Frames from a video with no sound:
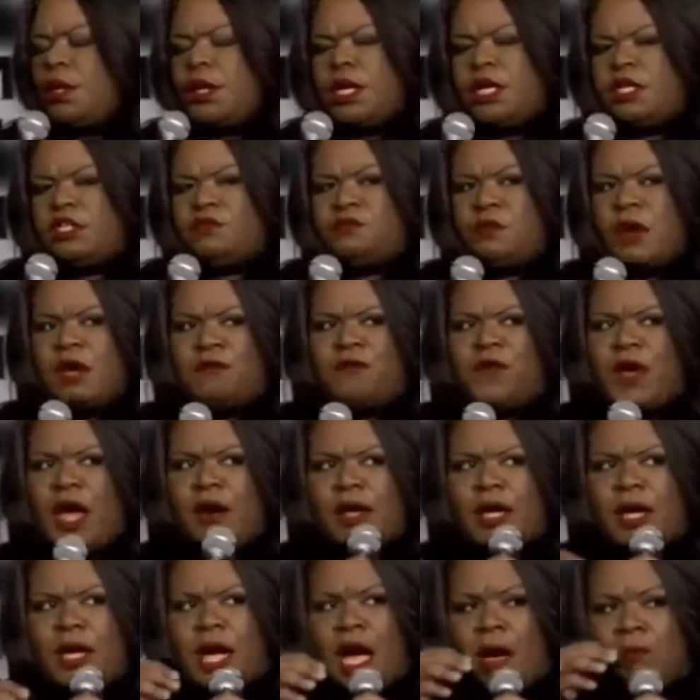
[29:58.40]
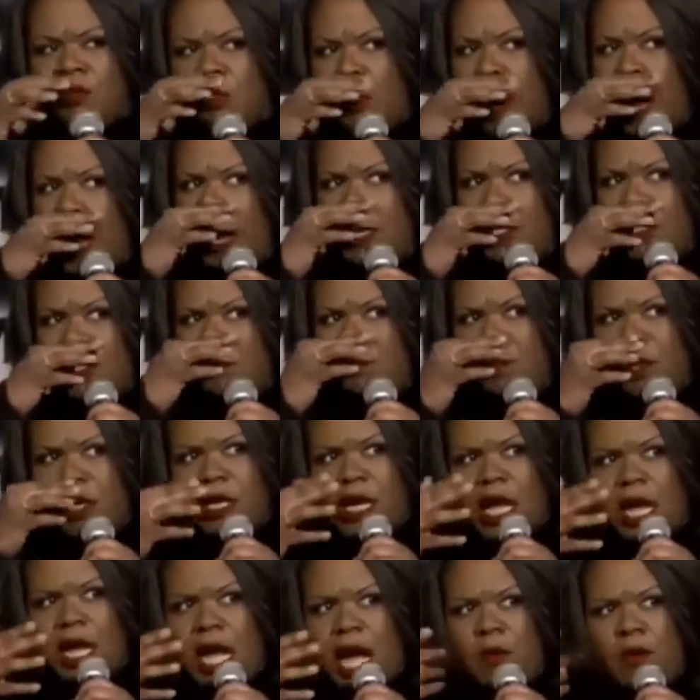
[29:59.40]
It's rough out here. I'm trying to be
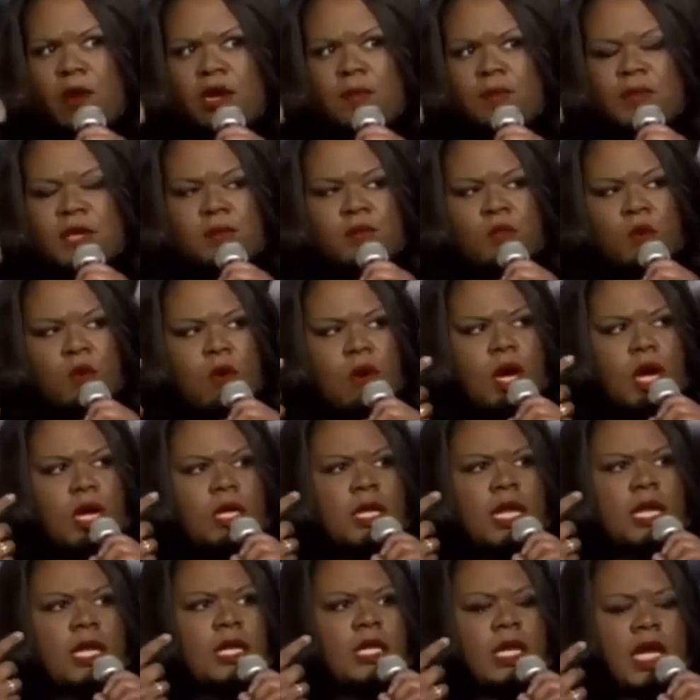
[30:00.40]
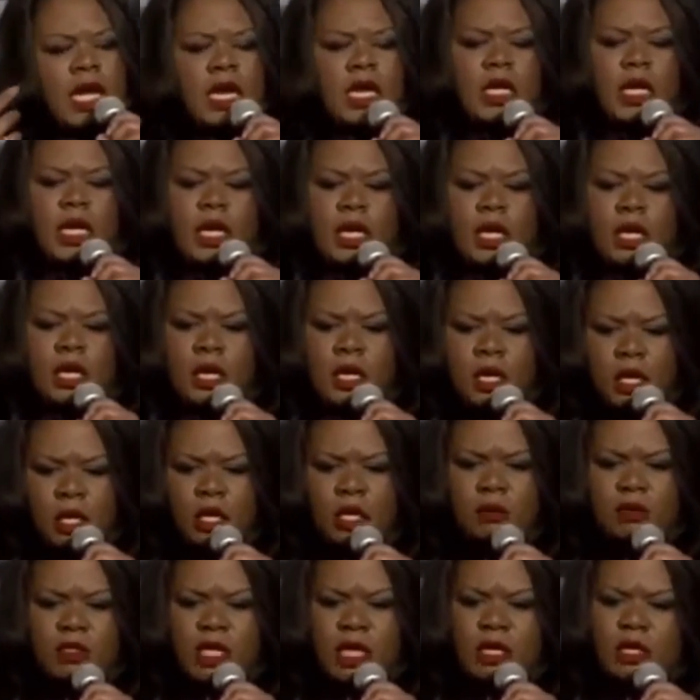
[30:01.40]
like, I want to be more like a lady. You know
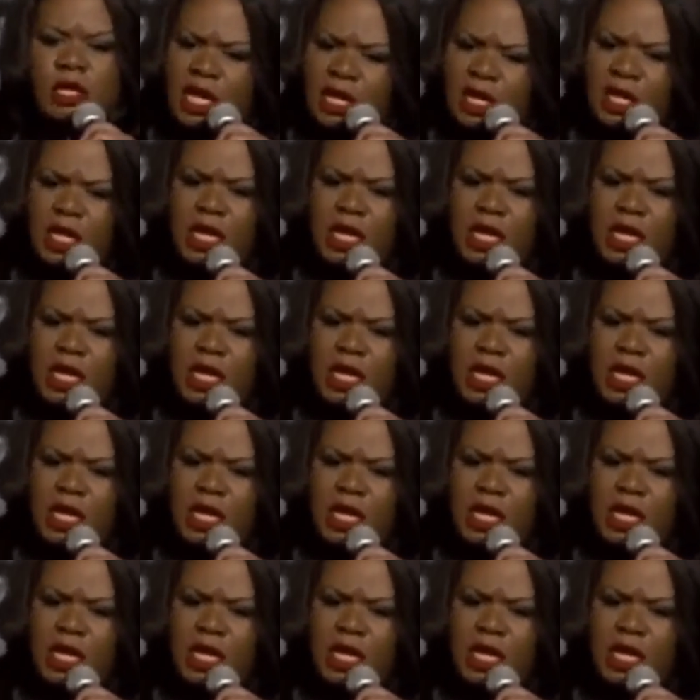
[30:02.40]
what I'm saying? You look